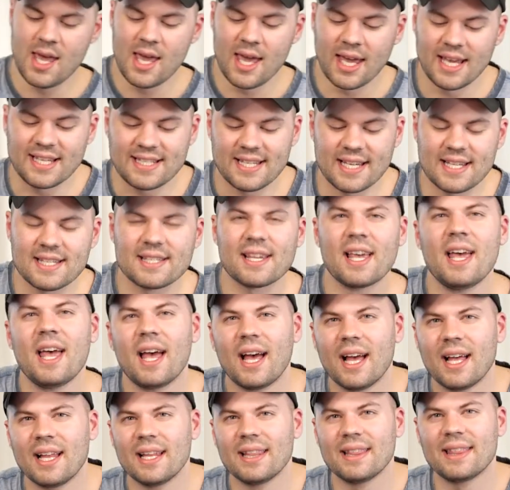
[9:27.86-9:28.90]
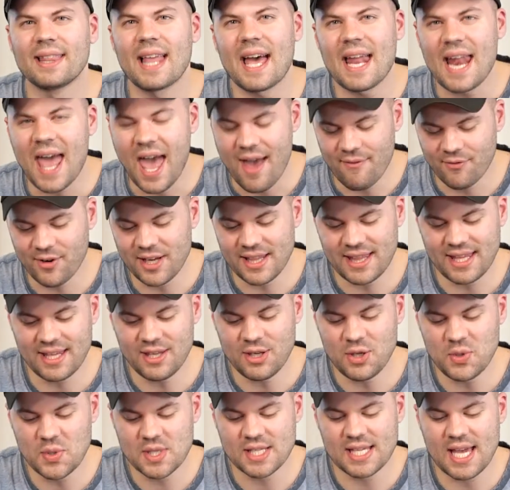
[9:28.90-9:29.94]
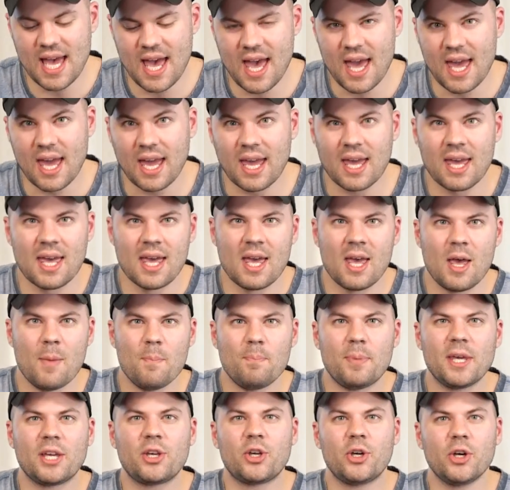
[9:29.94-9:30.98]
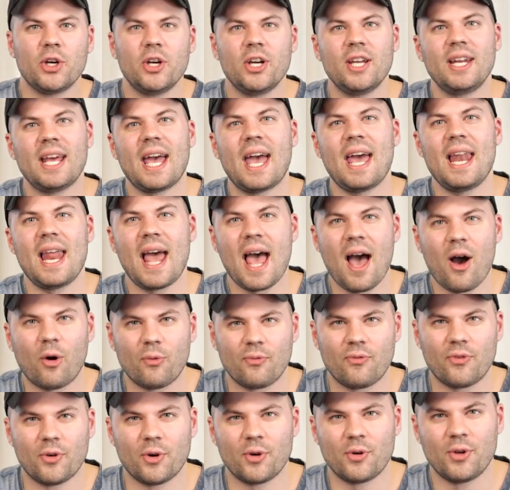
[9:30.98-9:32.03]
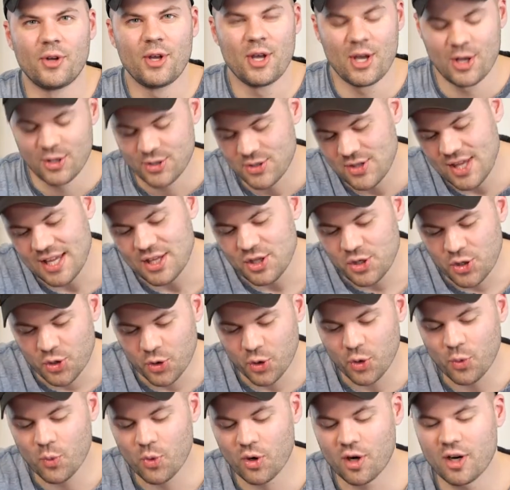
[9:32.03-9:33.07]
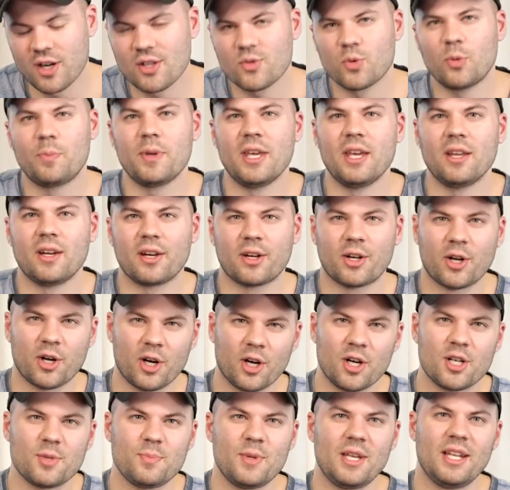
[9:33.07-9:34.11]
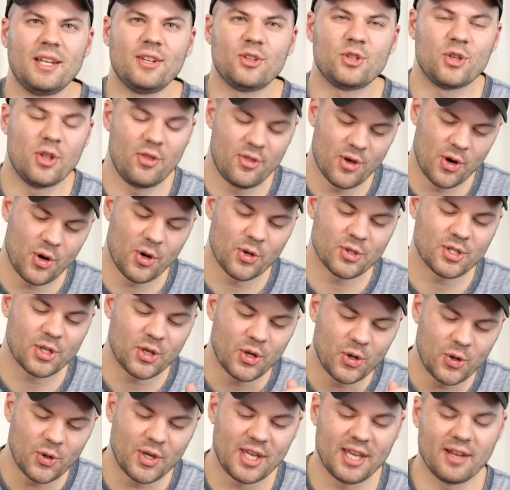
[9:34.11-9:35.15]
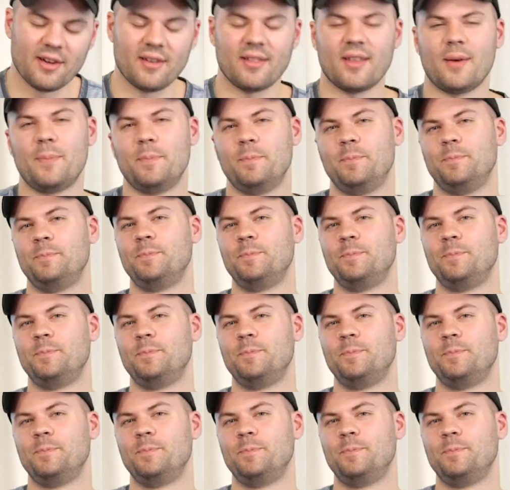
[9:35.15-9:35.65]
He says, let everything you say be good and helpful, so that your words will be an encouragement to those who hear them.